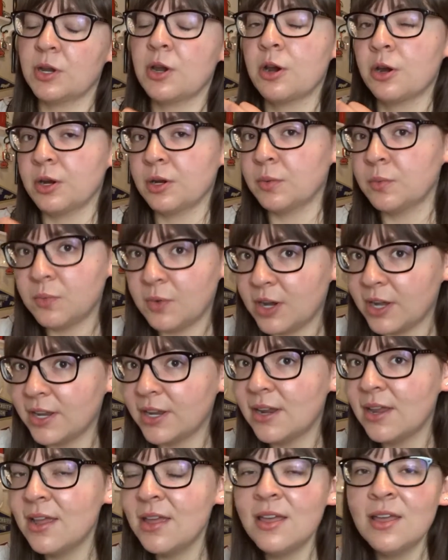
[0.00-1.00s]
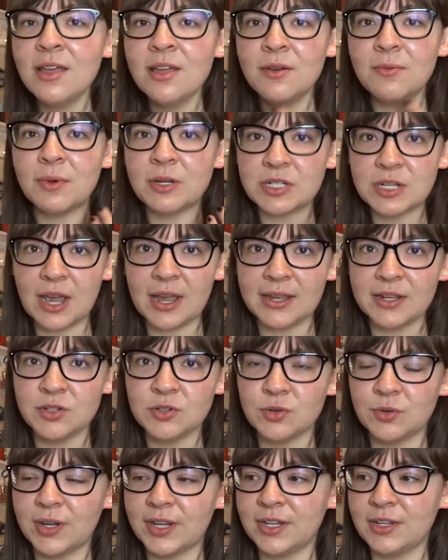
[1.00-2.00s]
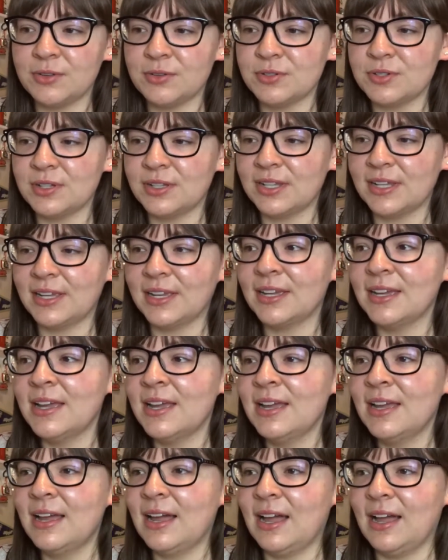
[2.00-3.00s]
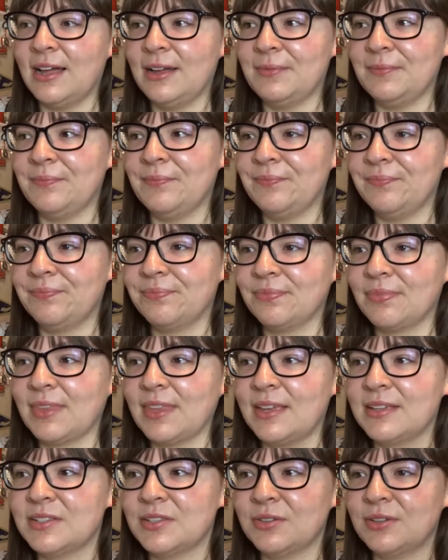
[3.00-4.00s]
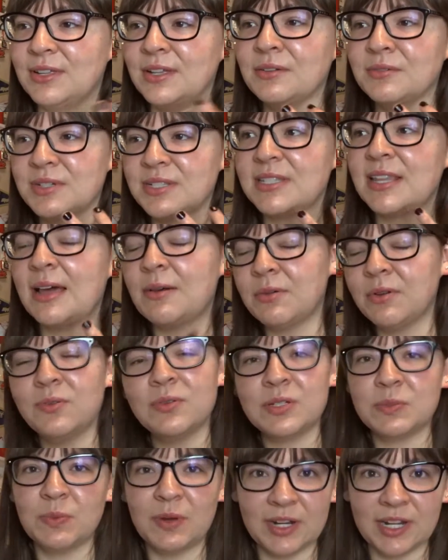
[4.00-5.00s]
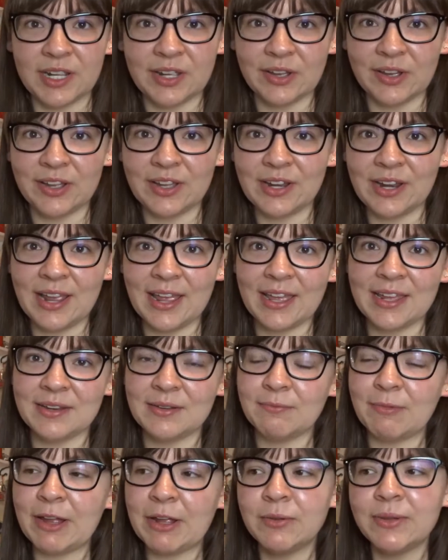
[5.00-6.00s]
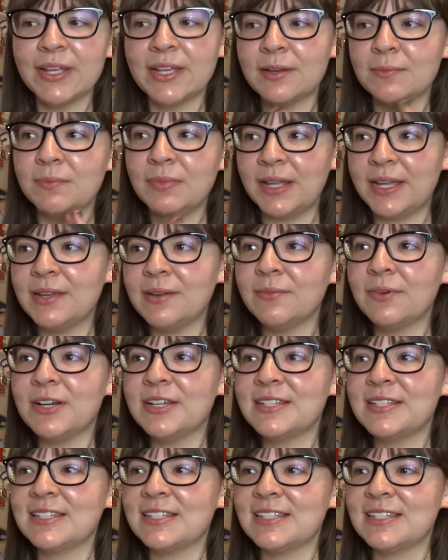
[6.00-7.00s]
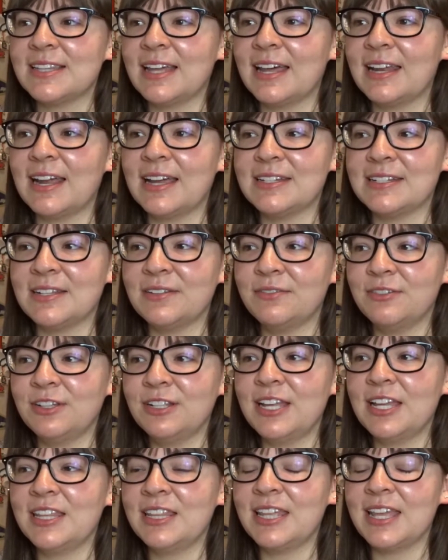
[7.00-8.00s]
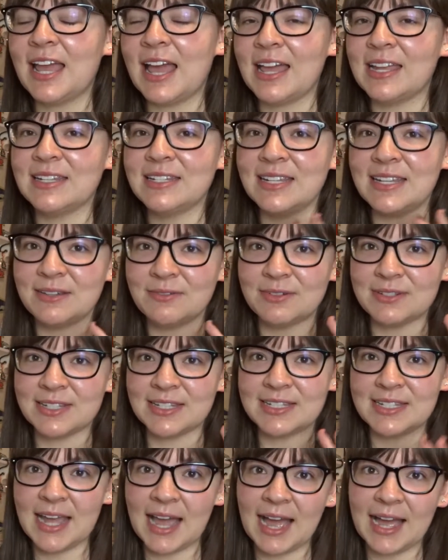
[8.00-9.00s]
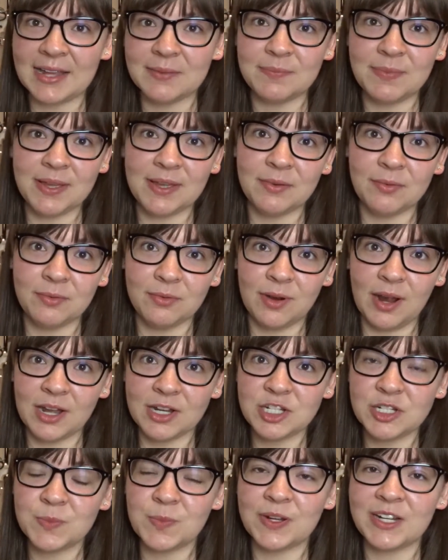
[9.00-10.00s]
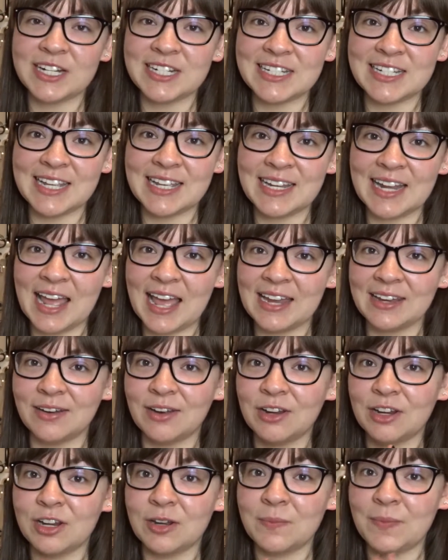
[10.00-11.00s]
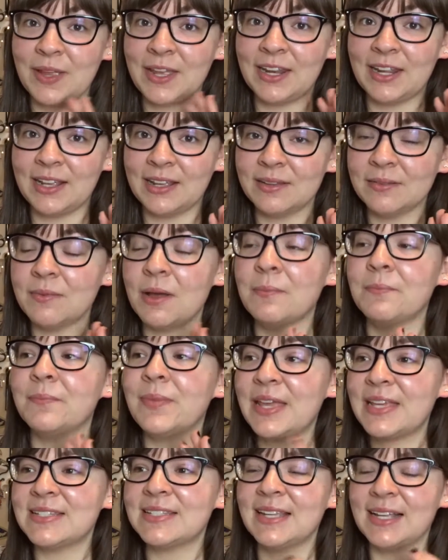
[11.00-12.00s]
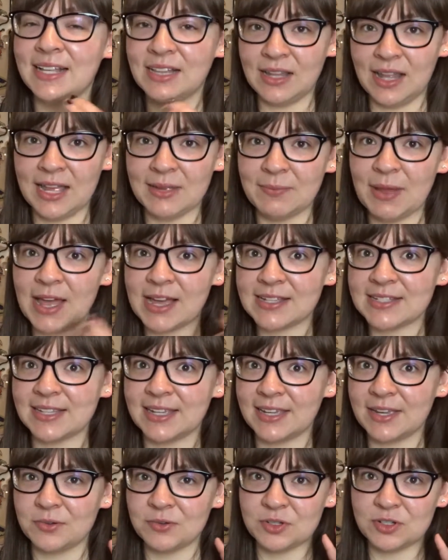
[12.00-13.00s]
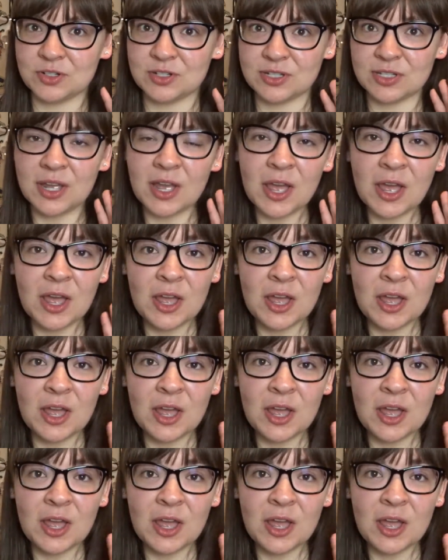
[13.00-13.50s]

current one, which I enjoyed usually. So it was, that one was pretty good. And my only complaint is that I did feel like the ending was a tad bit rushed, but it did end on an amazing climax. Like, it was just